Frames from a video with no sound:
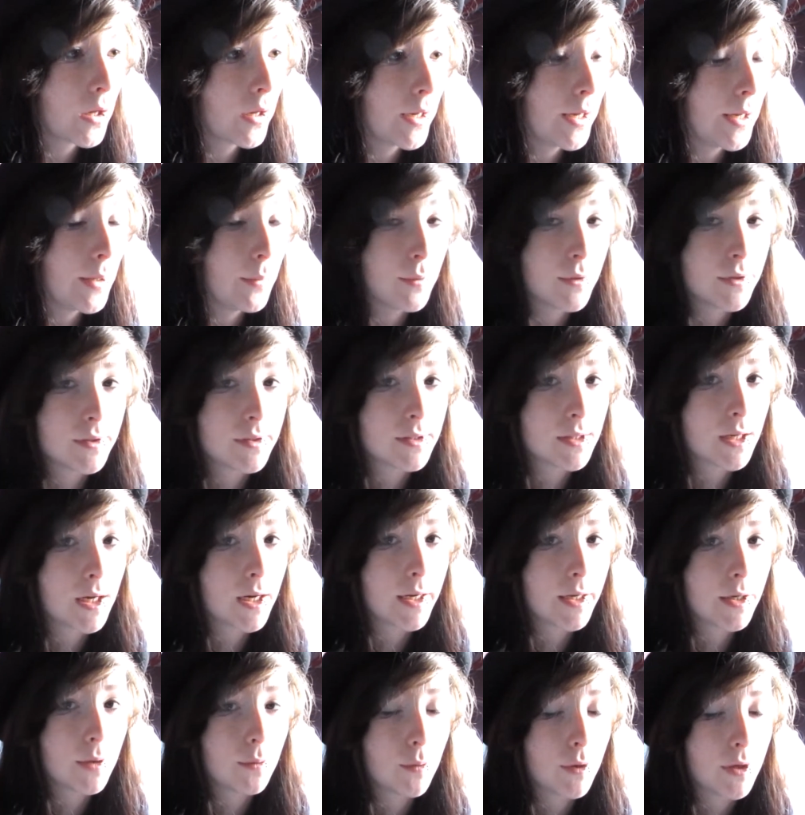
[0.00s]
He was
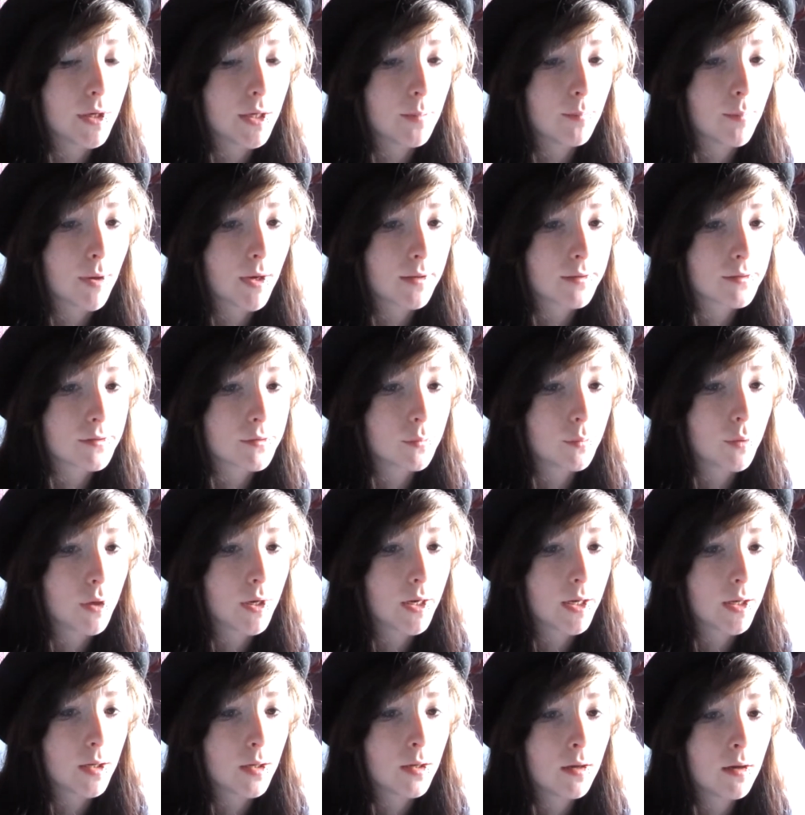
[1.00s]
9 when he passed
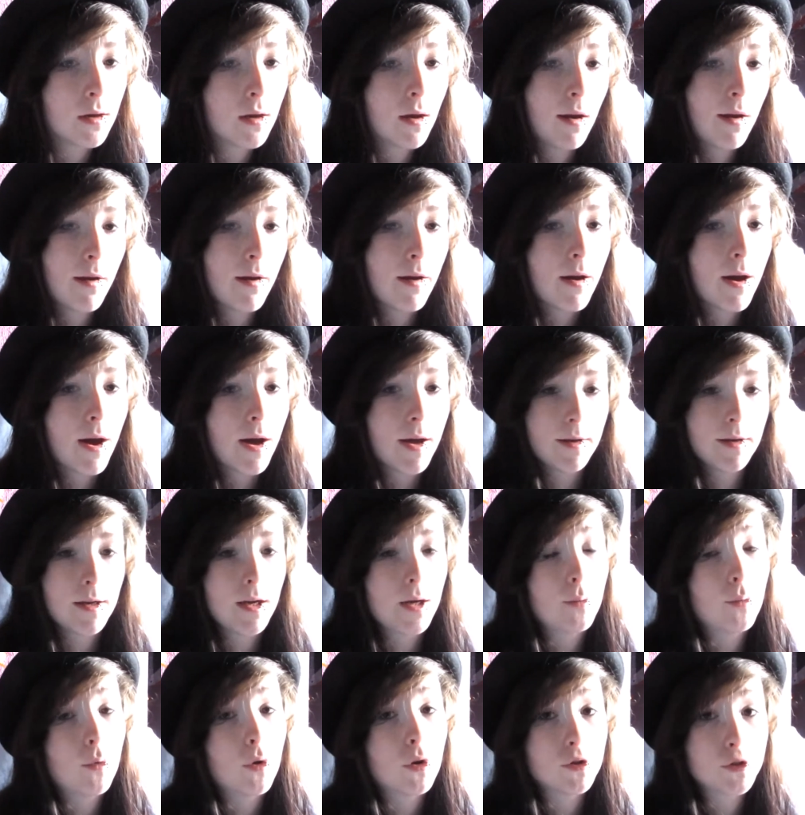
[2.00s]
away, and
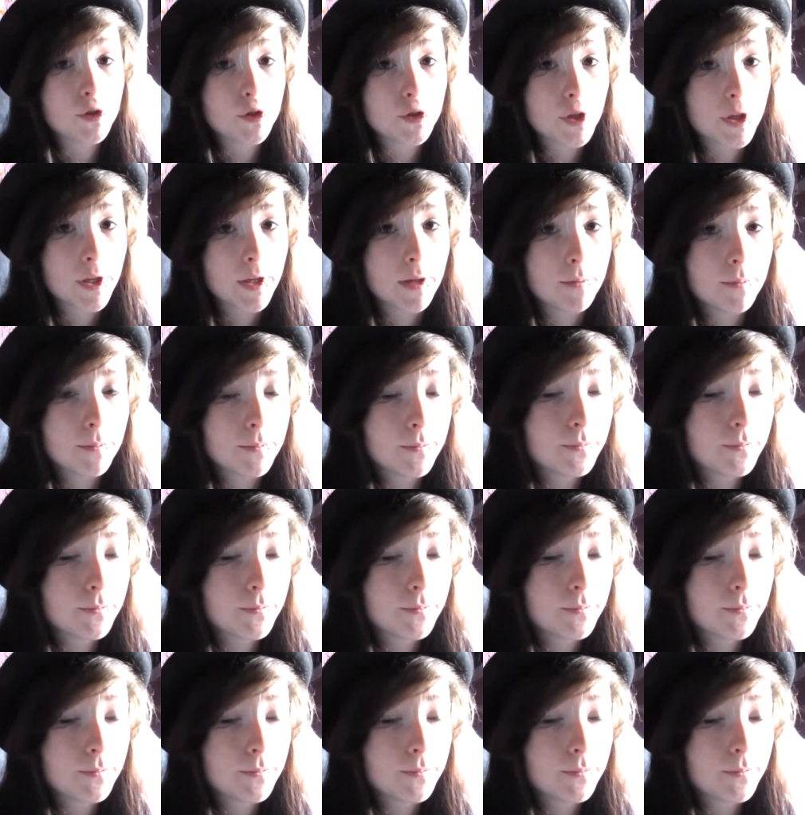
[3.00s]
I watched it.